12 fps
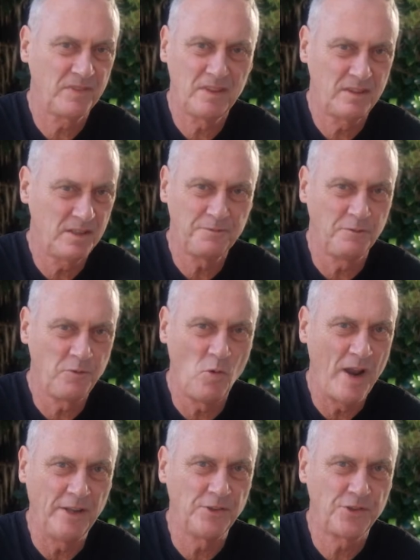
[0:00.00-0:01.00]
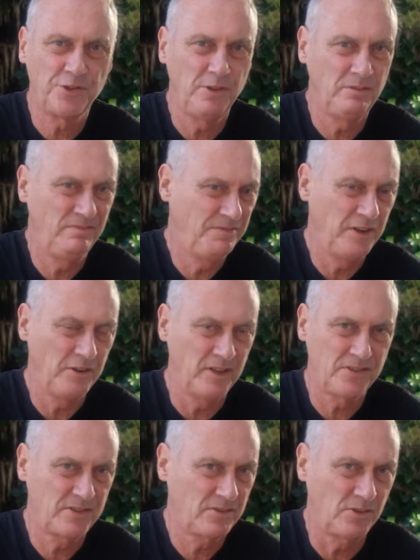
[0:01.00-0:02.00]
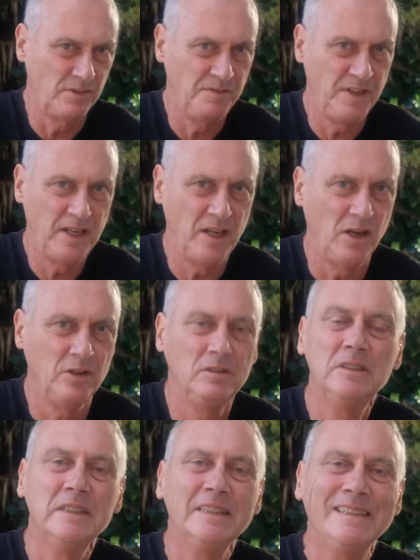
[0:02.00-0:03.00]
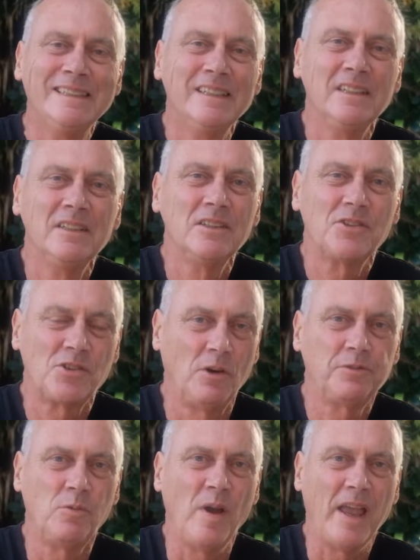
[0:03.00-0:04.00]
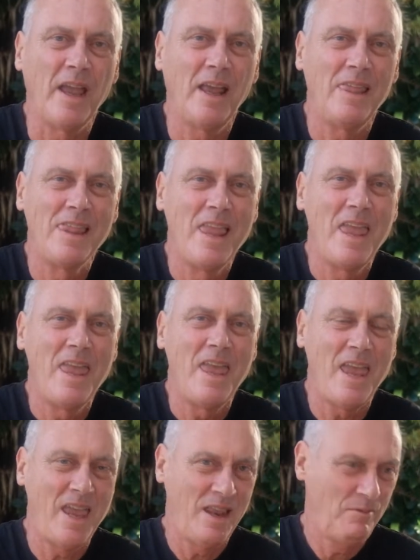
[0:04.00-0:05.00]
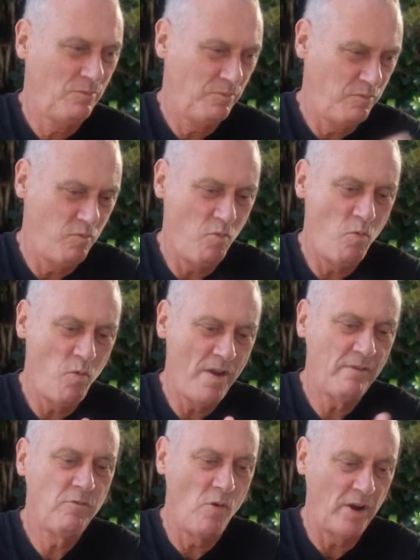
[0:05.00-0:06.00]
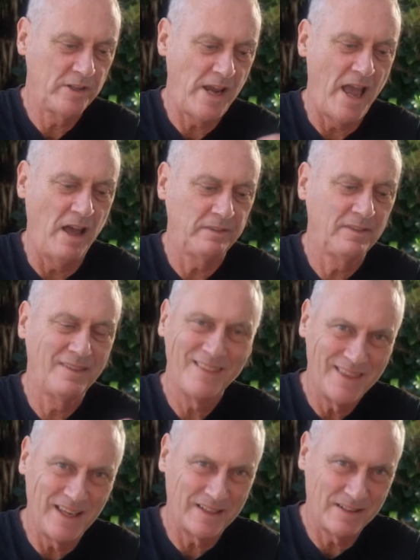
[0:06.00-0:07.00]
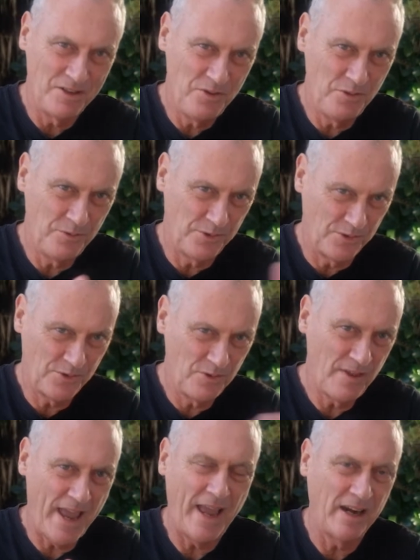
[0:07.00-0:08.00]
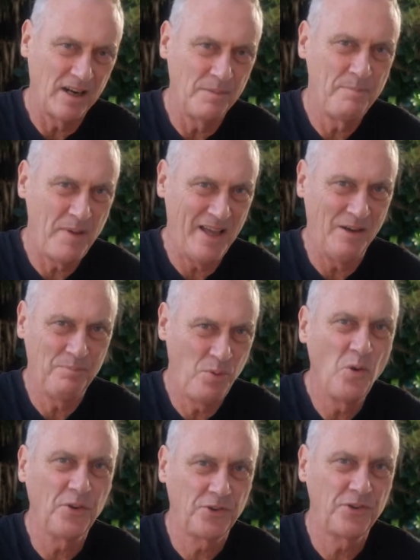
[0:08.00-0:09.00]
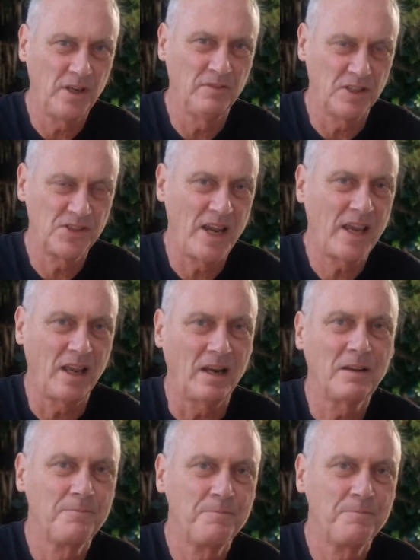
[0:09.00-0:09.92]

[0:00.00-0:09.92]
different forehands through various sort of video software, and we've worked out that you do that in about 0.3 of a second.